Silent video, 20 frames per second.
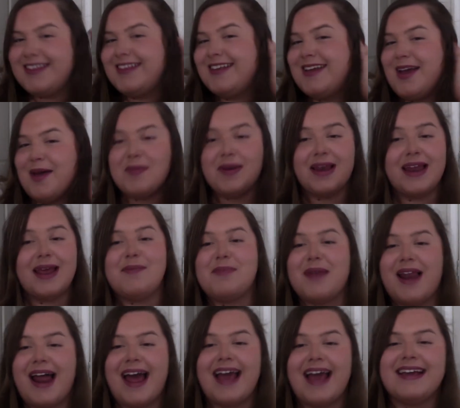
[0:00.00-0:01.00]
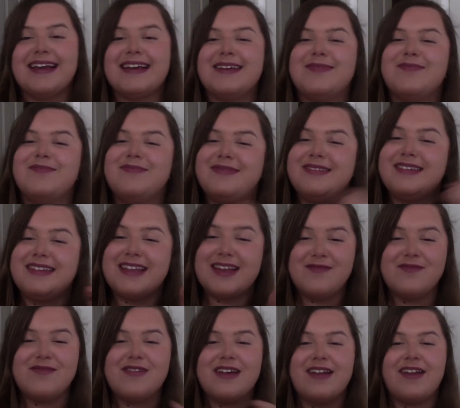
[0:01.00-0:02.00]
Complete blank.
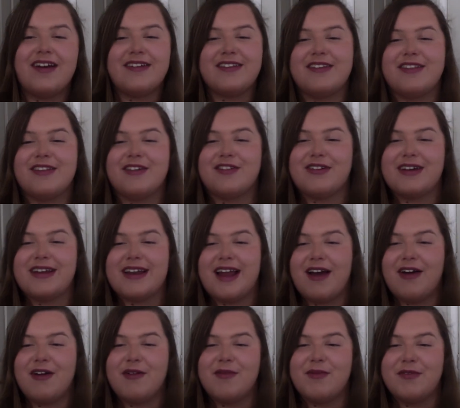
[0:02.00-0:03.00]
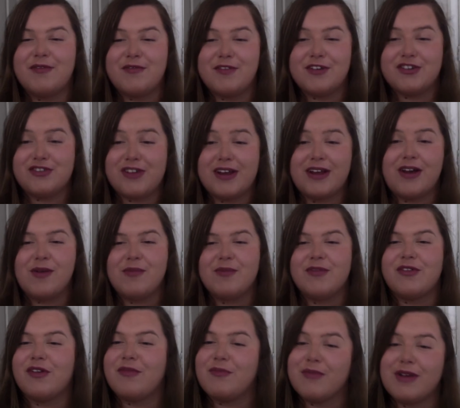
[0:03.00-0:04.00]
Didn't realise that the green arrow for straight on
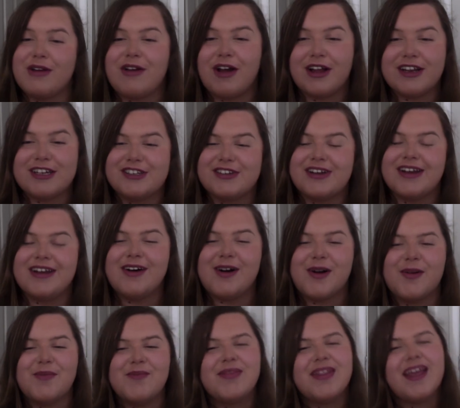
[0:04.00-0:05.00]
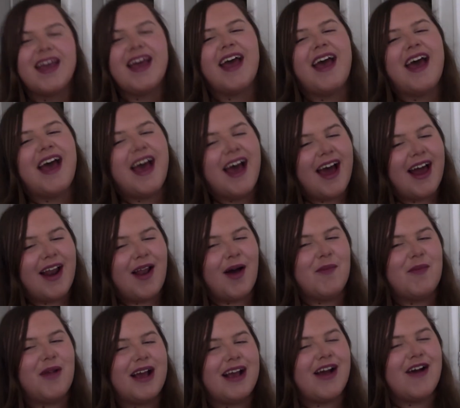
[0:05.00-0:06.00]
was on and we were going straight on. And
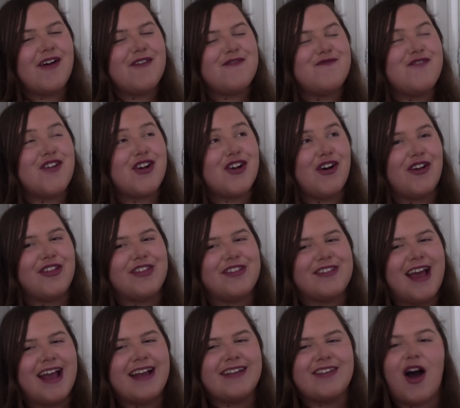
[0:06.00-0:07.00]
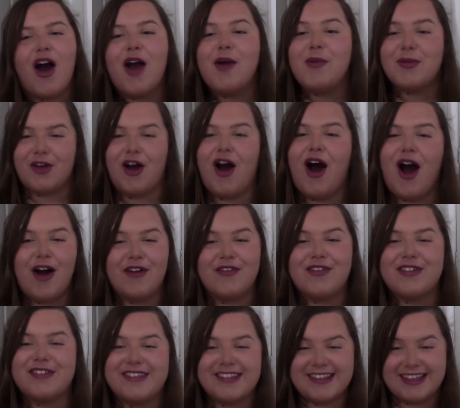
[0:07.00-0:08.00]
I'm like, for God's sakes. I was half
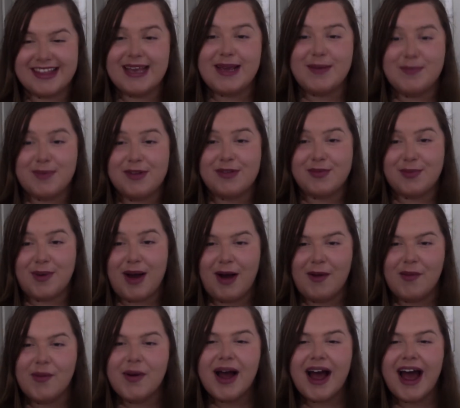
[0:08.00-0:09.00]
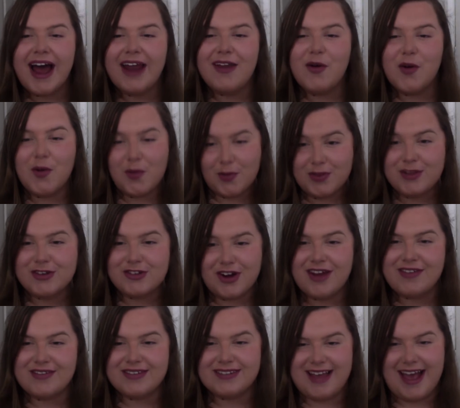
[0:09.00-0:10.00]
asleep as well. And all the
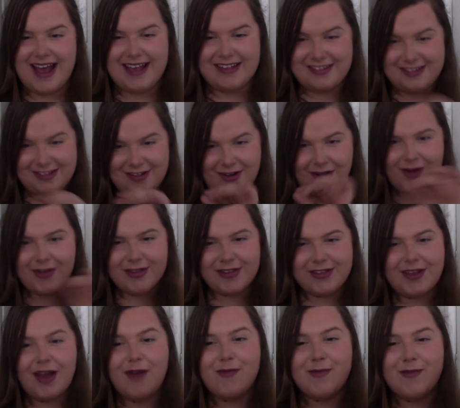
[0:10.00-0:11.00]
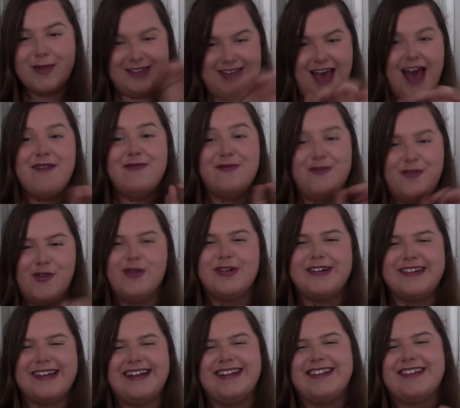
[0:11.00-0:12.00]
driving test slots were
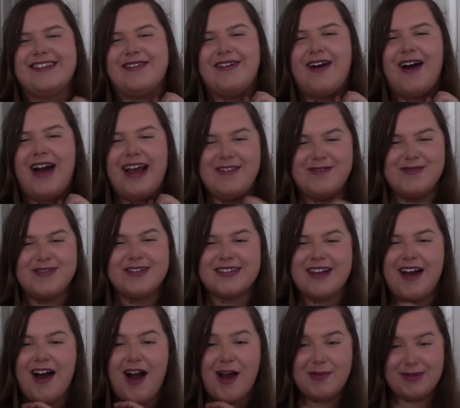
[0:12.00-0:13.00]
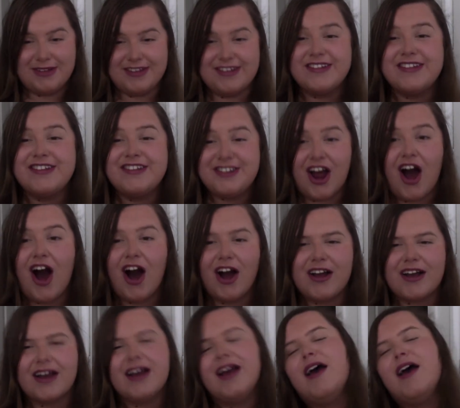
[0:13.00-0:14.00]
10:14, so I was
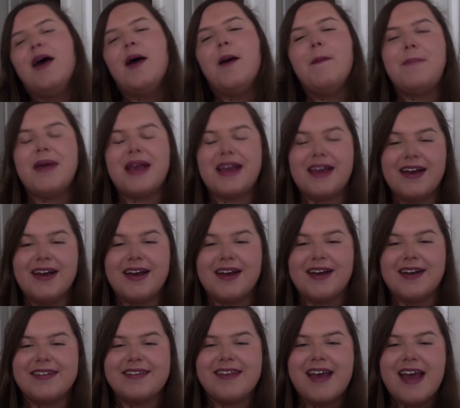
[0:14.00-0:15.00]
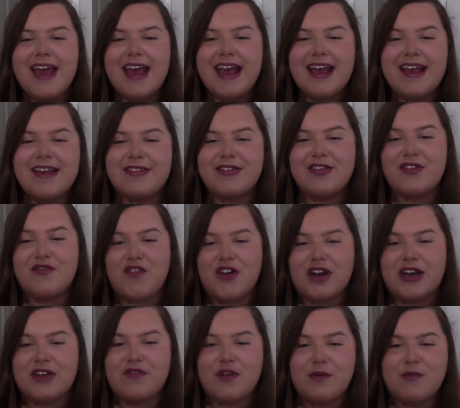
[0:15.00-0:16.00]
stuck. Because here's the
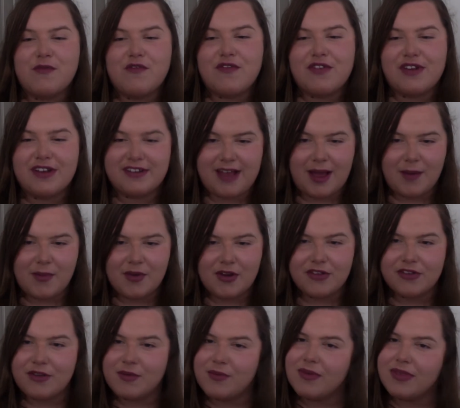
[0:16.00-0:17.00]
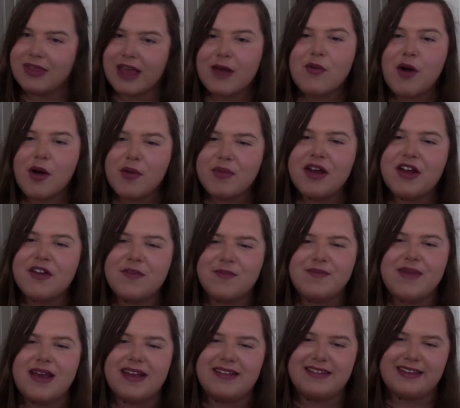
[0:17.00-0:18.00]
funny thing with examiners, and they won't
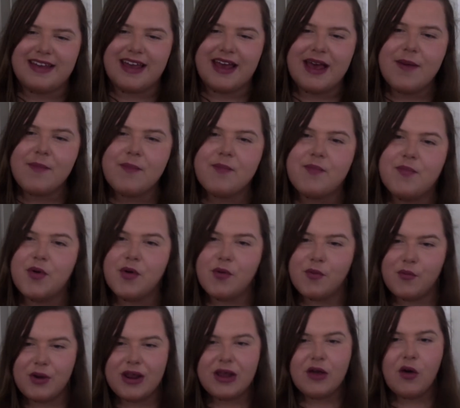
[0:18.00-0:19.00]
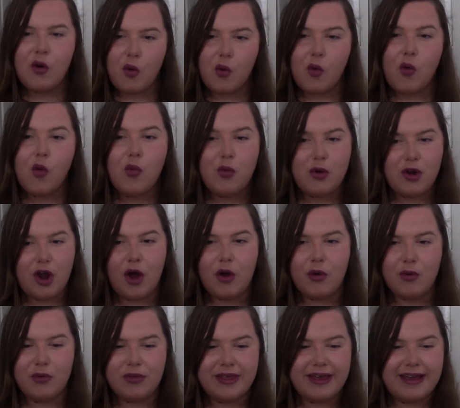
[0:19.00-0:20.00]
admit it, but we all
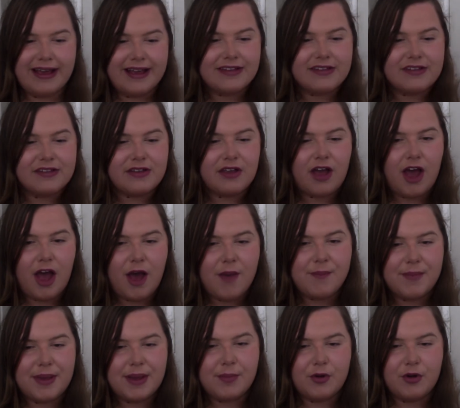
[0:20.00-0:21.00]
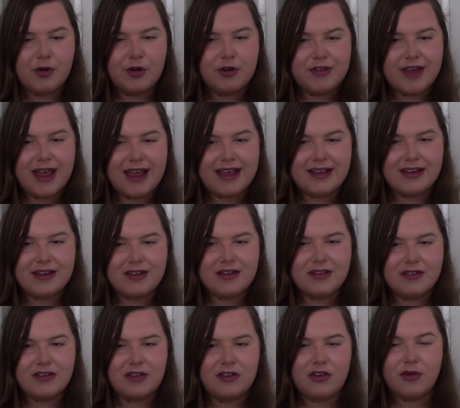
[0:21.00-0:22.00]
know this. People who take
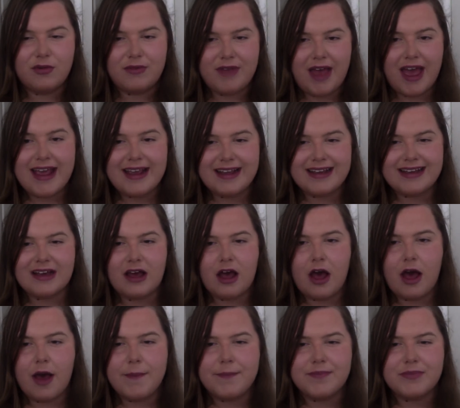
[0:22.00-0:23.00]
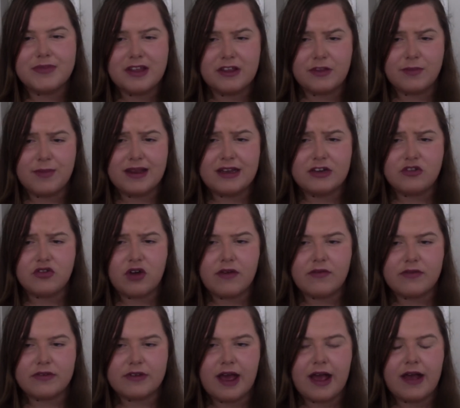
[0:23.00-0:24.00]
disability
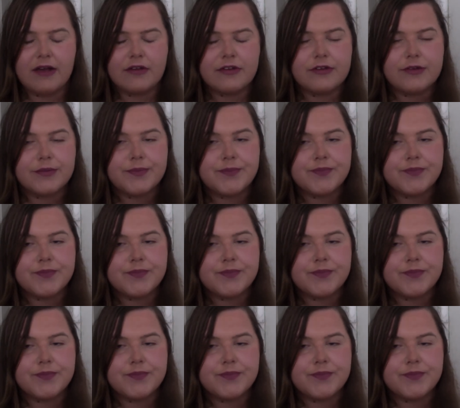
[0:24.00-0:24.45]
driving tests.